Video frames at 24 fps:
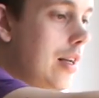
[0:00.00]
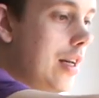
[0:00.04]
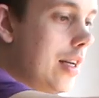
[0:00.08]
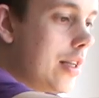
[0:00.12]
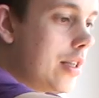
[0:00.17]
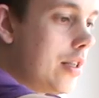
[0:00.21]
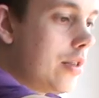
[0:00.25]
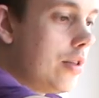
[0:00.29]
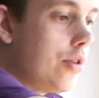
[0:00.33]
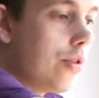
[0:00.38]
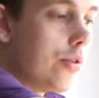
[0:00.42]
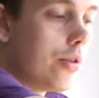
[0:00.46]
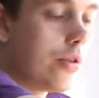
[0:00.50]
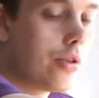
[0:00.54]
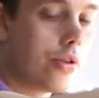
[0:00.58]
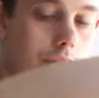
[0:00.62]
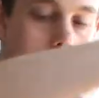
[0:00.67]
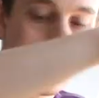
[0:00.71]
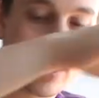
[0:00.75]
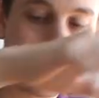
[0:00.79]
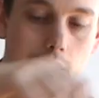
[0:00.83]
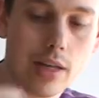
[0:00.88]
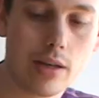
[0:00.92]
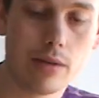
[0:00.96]
legs to go
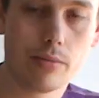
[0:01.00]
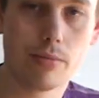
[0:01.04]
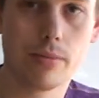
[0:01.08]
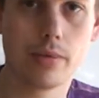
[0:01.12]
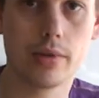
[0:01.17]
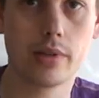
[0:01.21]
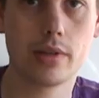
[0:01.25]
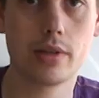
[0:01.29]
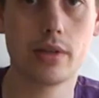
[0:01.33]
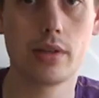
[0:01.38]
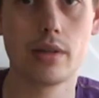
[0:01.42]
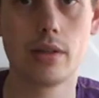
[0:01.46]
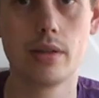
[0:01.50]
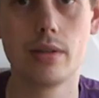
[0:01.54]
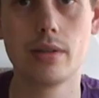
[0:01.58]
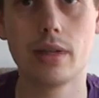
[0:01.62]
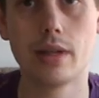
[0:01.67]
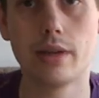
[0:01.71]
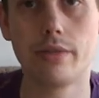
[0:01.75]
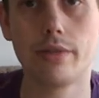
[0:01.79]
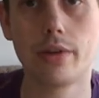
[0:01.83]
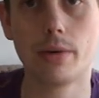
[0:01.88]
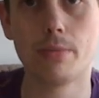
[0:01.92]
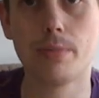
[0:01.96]
down, but
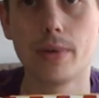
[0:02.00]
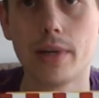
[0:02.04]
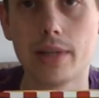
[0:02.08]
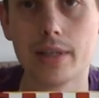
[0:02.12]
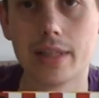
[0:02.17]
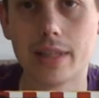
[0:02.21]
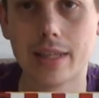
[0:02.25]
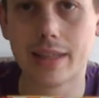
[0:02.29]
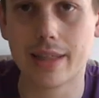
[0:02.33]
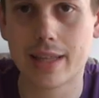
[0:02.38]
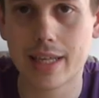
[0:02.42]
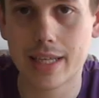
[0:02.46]
if you're building